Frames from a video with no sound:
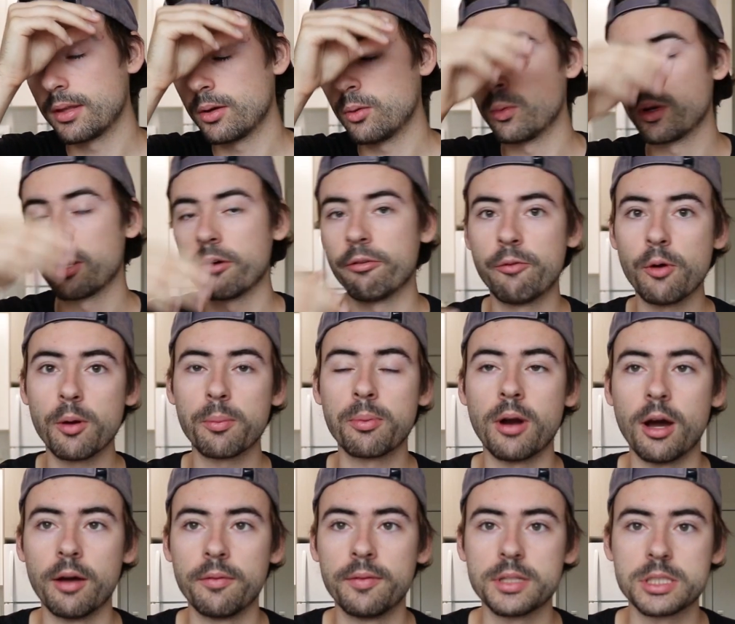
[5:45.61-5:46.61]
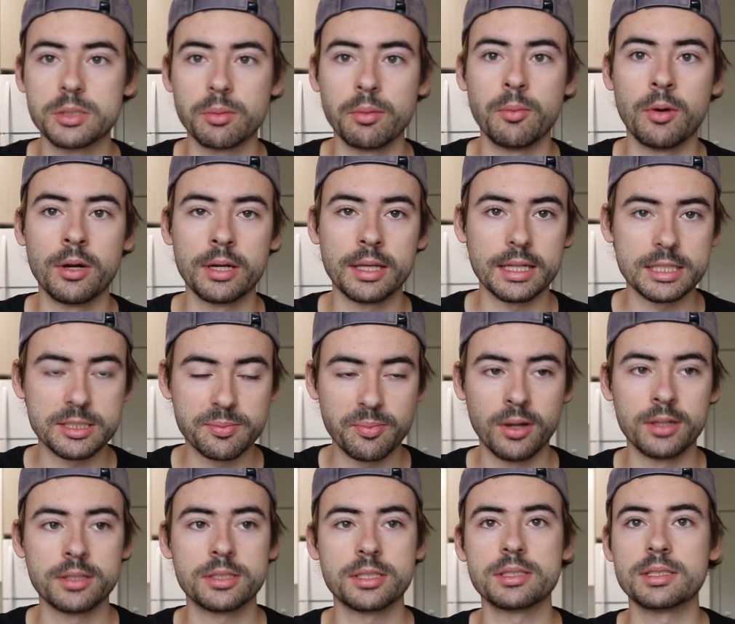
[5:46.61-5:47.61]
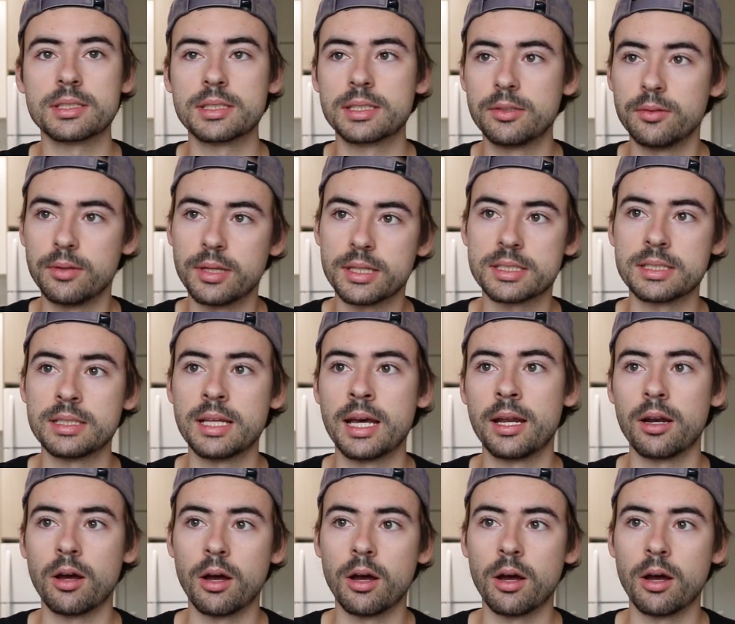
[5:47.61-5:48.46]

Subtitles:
we're for profit, so we want to get sponsors, do this and that.